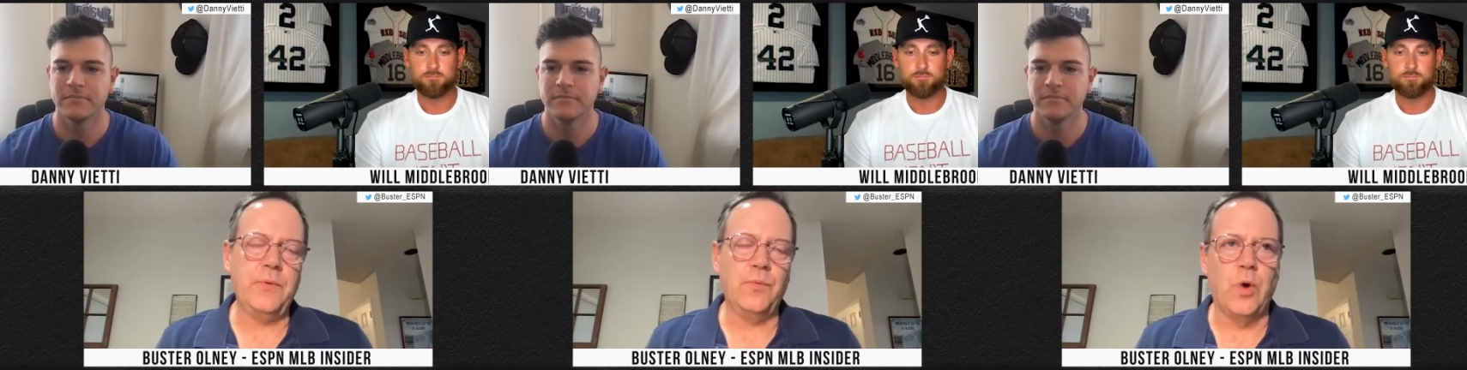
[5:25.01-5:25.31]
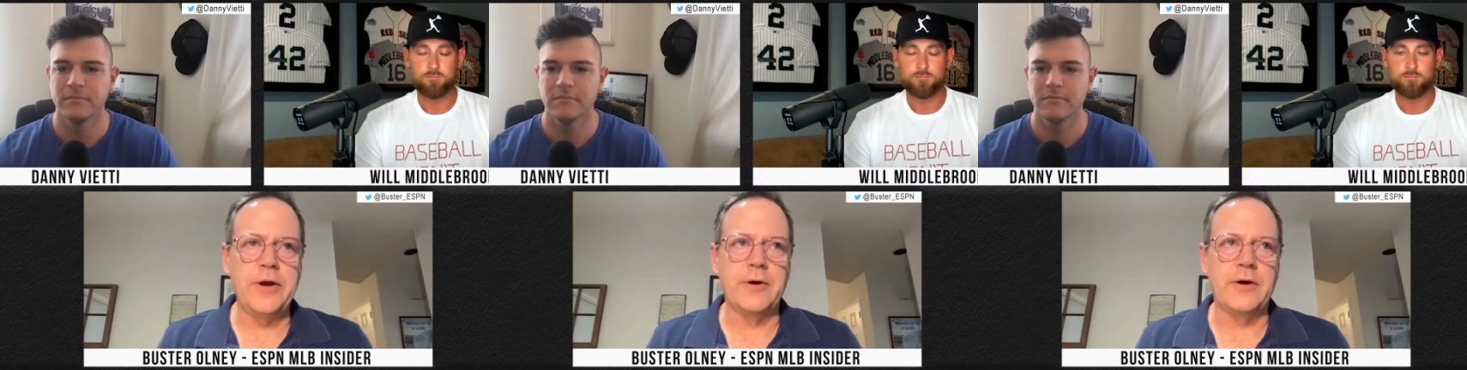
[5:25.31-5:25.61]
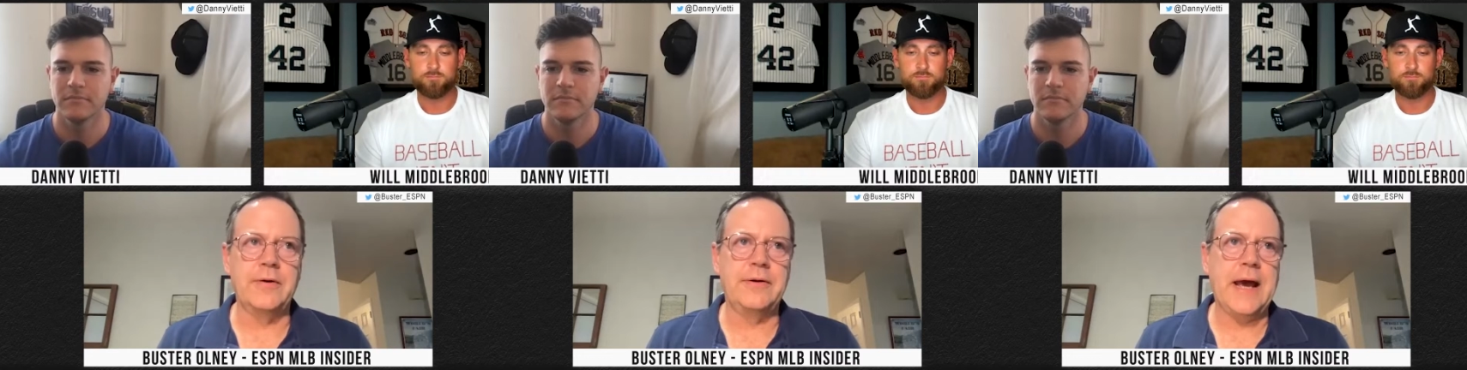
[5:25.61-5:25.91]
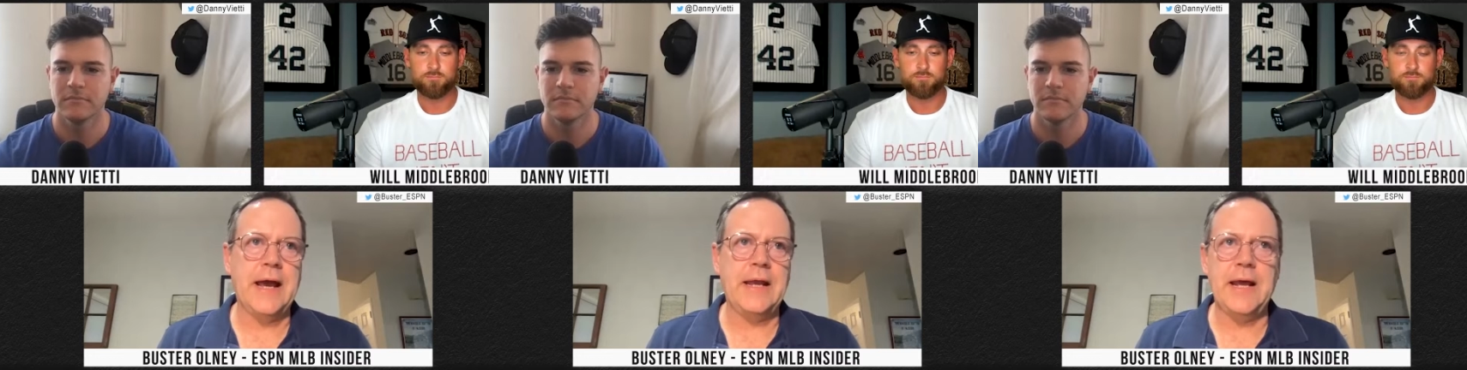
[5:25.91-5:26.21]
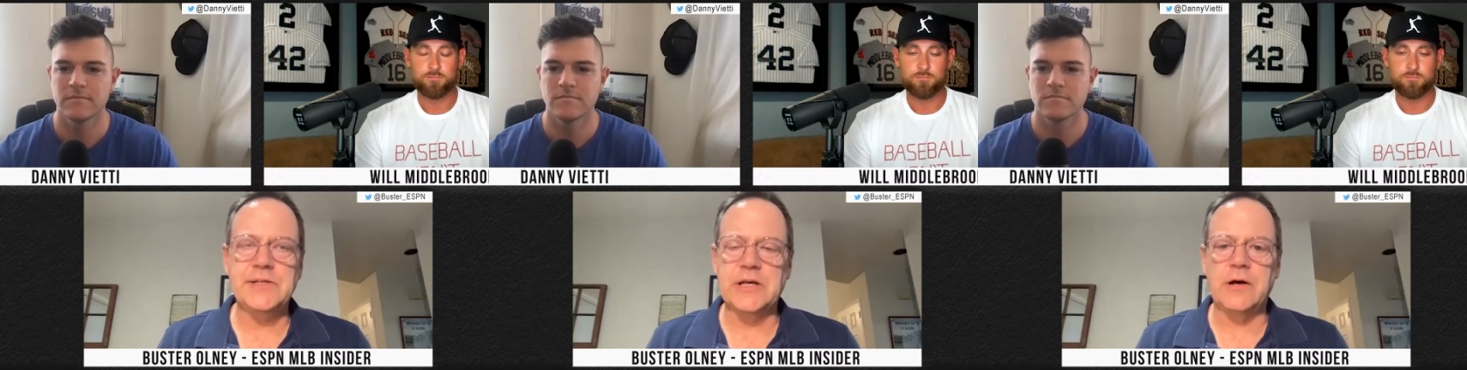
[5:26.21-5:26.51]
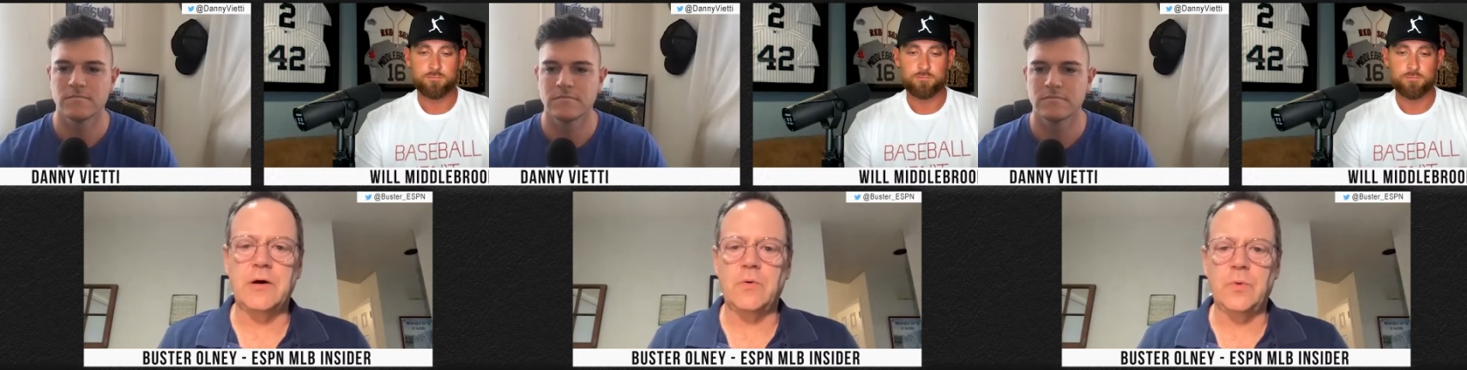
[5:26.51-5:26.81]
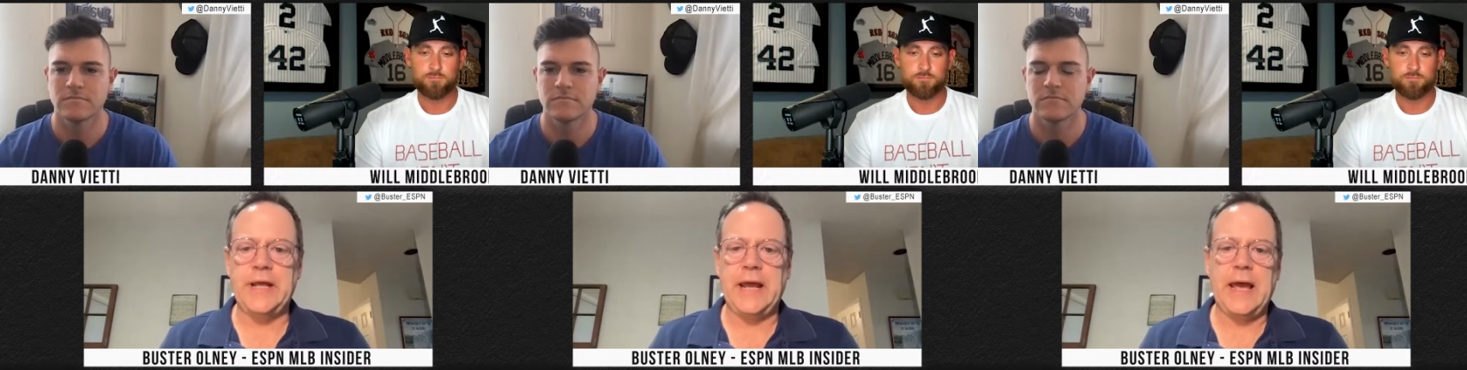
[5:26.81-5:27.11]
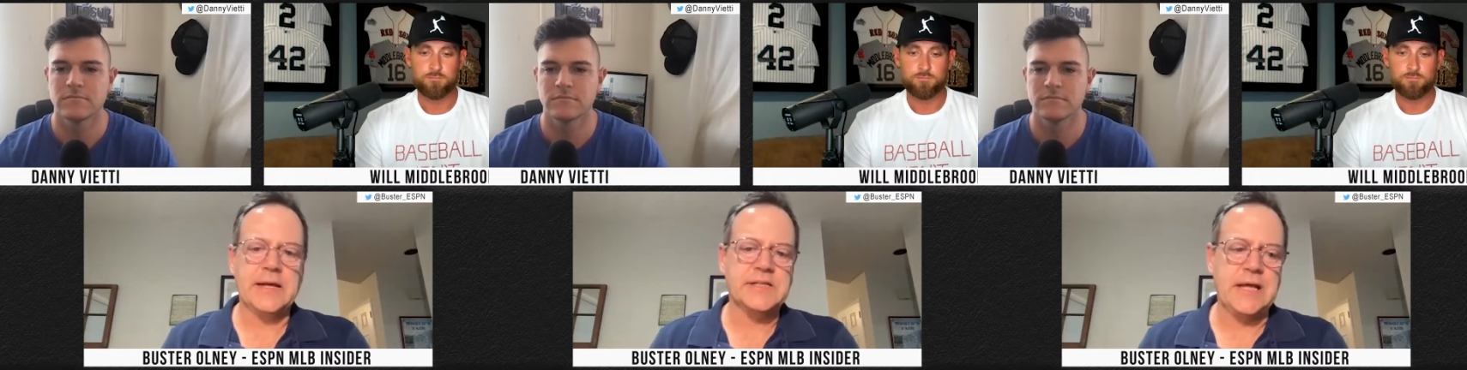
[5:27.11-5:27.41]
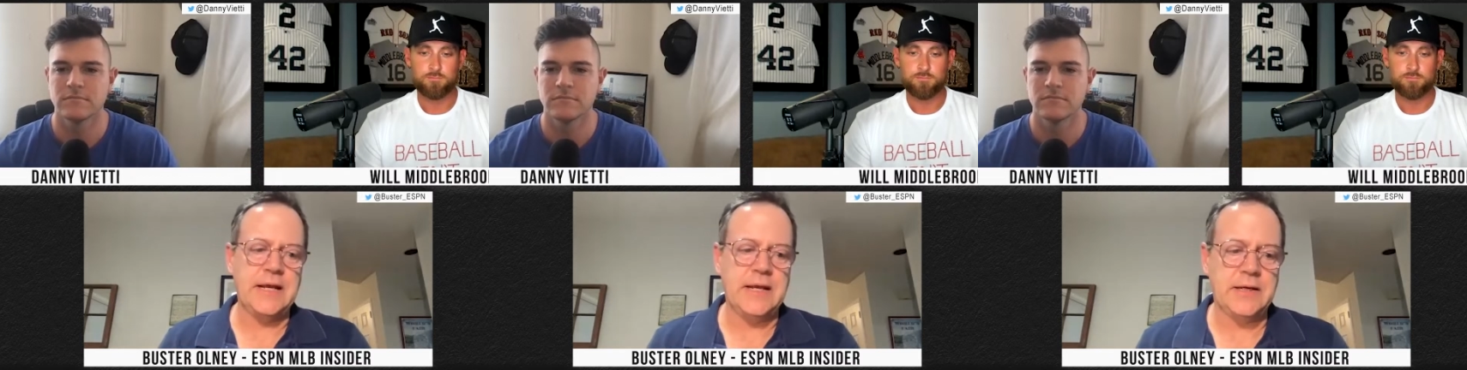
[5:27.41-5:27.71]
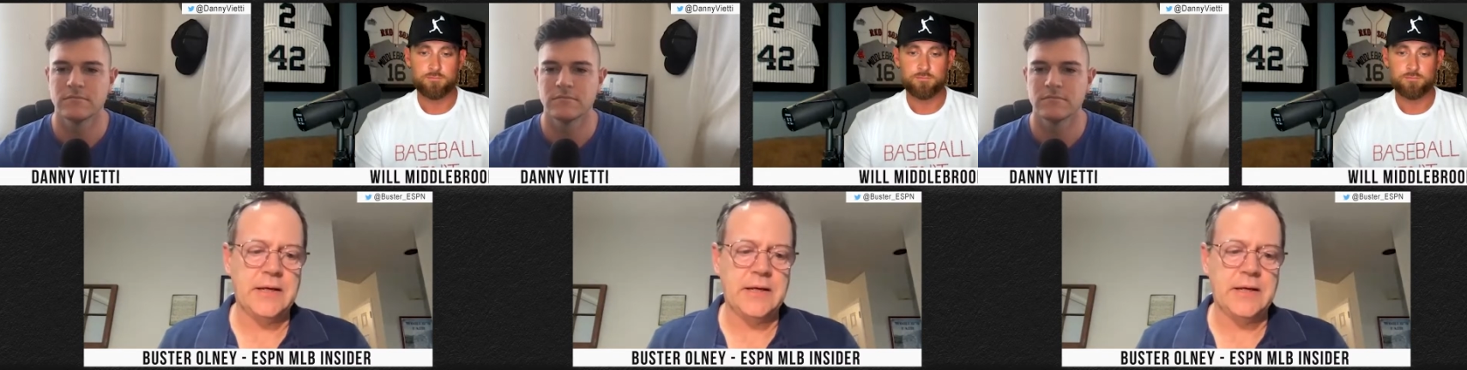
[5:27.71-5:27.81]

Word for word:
Speaker 1: wondered nine days ago when they had extended